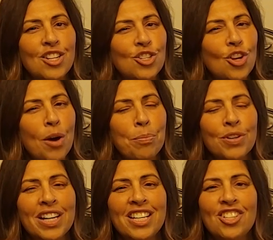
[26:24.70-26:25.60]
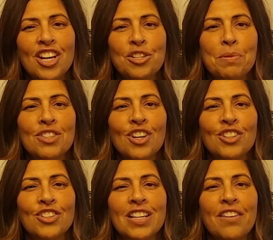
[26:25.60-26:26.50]
Do not put any judgments on
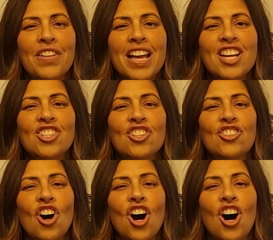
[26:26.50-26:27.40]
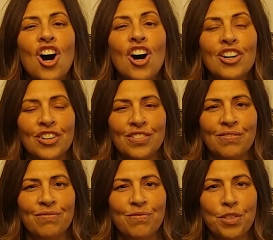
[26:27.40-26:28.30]
yourself. Just honor
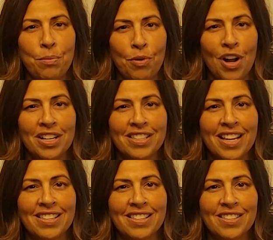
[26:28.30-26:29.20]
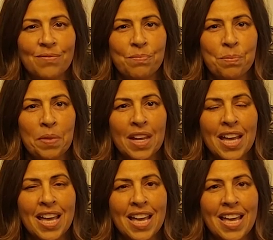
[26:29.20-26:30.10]
the process.
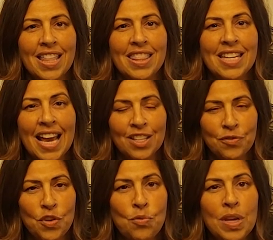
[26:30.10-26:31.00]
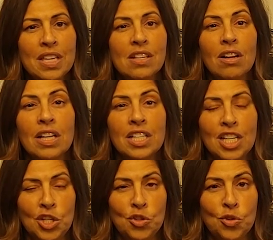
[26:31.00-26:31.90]
The next few weeks, I'll
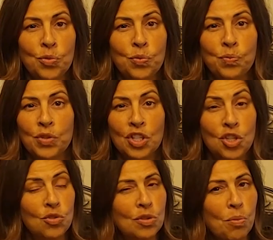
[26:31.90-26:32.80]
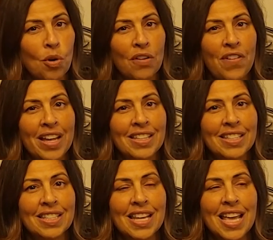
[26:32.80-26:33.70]
continue to do some more events